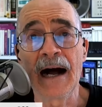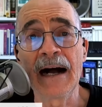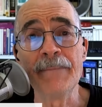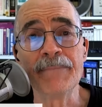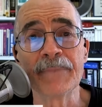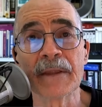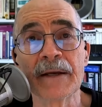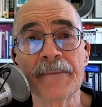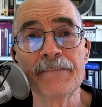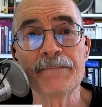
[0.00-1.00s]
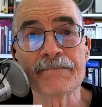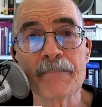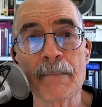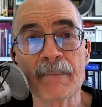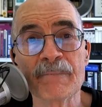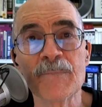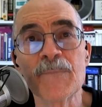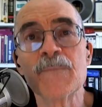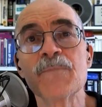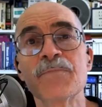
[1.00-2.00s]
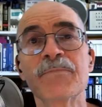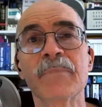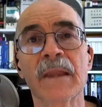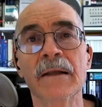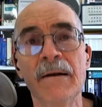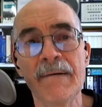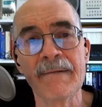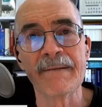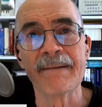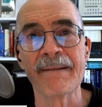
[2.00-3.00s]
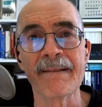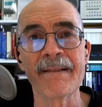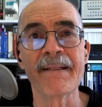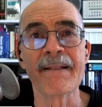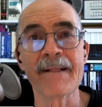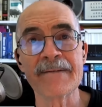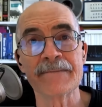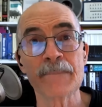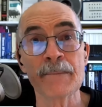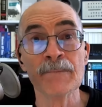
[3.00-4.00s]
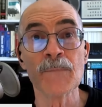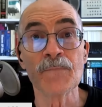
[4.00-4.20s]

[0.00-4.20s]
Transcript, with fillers: to say, um, I think it depends on the dog, because I have actual experience